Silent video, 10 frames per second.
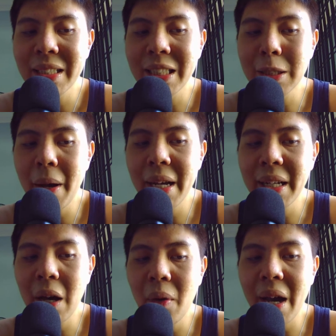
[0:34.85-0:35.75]
Despite
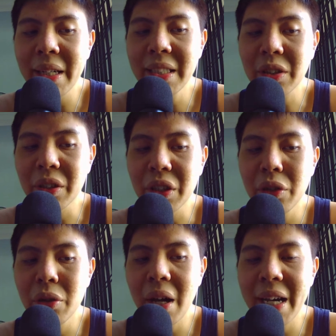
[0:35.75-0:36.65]
now I
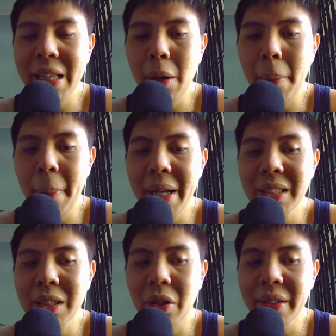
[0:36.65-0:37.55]
discontinue iCloud
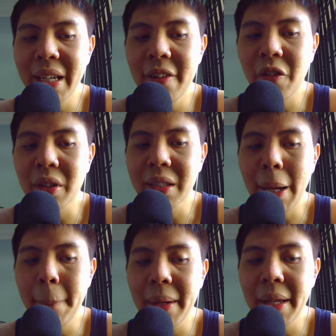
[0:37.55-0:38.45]
bypass content for the
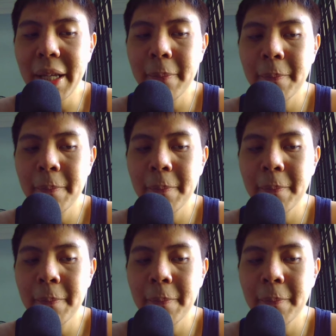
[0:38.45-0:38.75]
time being,